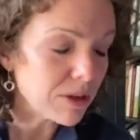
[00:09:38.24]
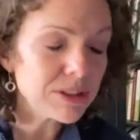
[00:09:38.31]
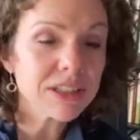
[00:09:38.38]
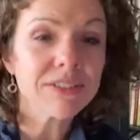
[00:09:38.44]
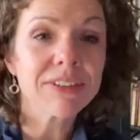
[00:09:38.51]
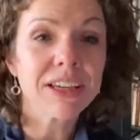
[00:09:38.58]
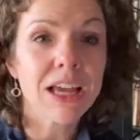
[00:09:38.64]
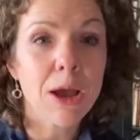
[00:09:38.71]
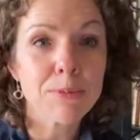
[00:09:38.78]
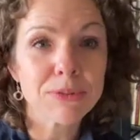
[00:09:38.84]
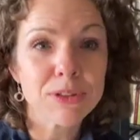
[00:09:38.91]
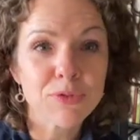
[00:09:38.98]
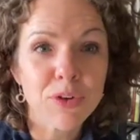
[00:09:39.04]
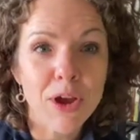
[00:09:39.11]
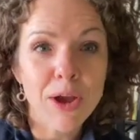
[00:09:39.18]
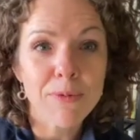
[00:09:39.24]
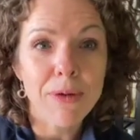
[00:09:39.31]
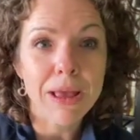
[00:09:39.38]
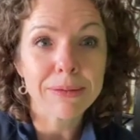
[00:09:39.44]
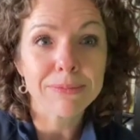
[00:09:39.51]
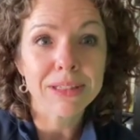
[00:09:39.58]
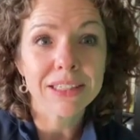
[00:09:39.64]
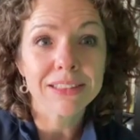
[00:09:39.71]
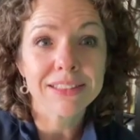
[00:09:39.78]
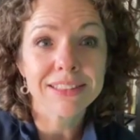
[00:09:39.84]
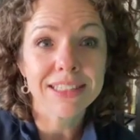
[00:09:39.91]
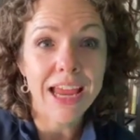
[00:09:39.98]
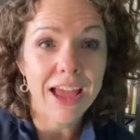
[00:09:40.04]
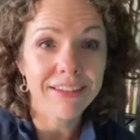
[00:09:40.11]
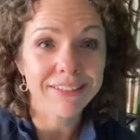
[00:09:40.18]
of it comes from
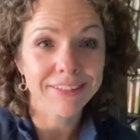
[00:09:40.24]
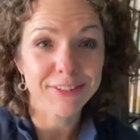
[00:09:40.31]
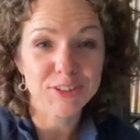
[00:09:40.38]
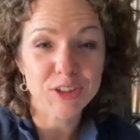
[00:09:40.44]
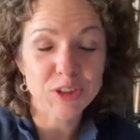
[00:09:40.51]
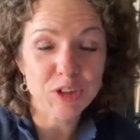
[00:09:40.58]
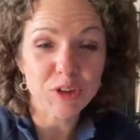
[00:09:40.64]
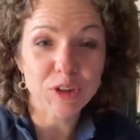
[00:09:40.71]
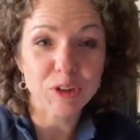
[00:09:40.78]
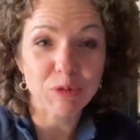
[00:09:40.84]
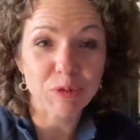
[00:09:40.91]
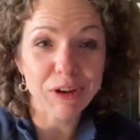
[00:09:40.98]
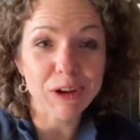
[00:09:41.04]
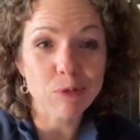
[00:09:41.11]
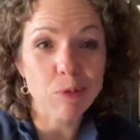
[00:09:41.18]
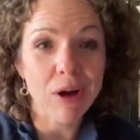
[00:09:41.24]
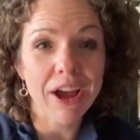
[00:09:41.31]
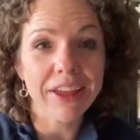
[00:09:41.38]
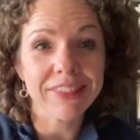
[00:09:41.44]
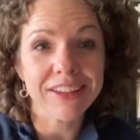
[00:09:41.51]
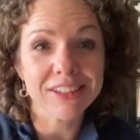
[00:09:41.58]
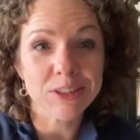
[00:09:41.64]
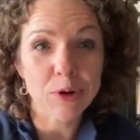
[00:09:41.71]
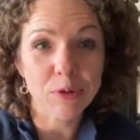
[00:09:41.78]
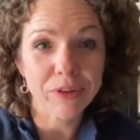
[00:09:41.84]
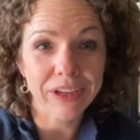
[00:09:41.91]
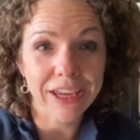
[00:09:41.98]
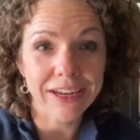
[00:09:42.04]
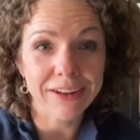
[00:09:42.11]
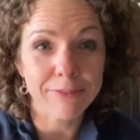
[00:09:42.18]
stallions, and you can read why they
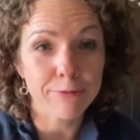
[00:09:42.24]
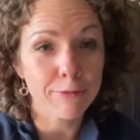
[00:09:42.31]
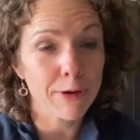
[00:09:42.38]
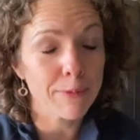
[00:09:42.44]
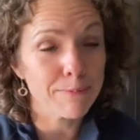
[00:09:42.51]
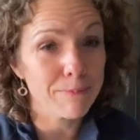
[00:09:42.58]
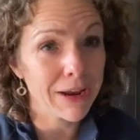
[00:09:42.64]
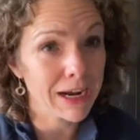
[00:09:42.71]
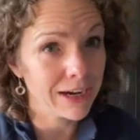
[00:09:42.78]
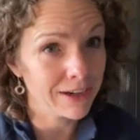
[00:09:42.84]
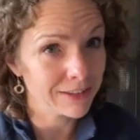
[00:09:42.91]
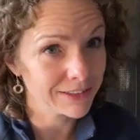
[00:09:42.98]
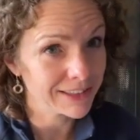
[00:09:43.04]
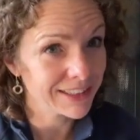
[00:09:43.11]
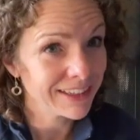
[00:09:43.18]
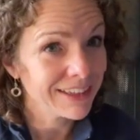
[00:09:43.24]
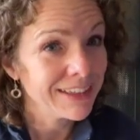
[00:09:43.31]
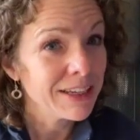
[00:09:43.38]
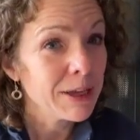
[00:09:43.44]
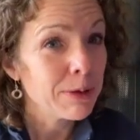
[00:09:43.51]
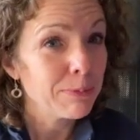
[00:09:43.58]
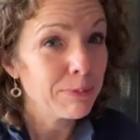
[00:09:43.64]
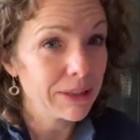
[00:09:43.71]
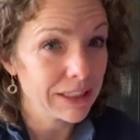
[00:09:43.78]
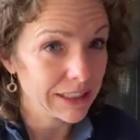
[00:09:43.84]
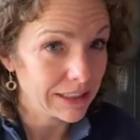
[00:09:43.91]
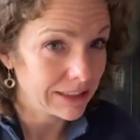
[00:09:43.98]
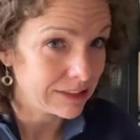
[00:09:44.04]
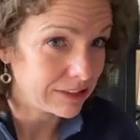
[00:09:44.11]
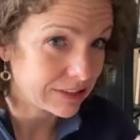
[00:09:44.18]
don't get it from mares,
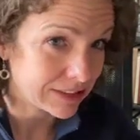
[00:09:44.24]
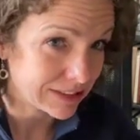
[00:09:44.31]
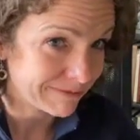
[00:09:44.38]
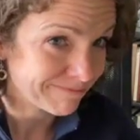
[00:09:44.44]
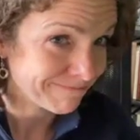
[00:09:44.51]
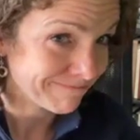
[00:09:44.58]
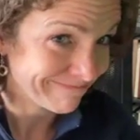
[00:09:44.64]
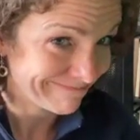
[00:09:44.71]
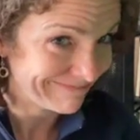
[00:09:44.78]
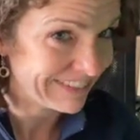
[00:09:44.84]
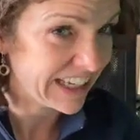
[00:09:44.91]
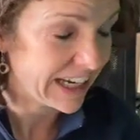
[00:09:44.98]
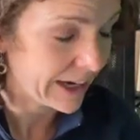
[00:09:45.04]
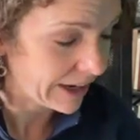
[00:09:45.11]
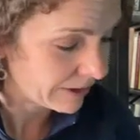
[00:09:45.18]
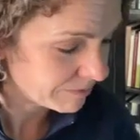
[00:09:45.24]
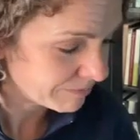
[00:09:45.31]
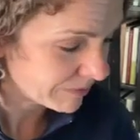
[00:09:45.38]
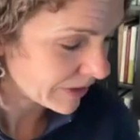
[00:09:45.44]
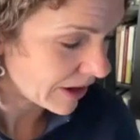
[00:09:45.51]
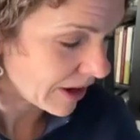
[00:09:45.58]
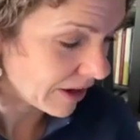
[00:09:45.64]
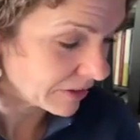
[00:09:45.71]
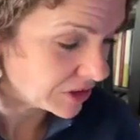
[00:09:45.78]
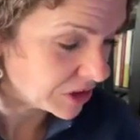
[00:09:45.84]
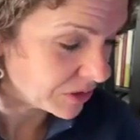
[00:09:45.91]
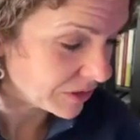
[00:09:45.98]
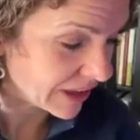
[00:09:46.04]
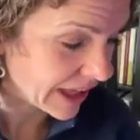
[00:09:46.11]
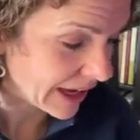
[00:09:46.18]
because, yeah, aren't
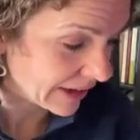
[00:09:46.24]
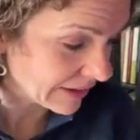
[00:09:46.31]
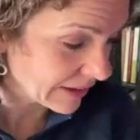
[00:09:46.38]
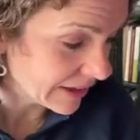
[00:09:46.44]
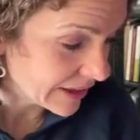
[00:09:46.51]
you glad?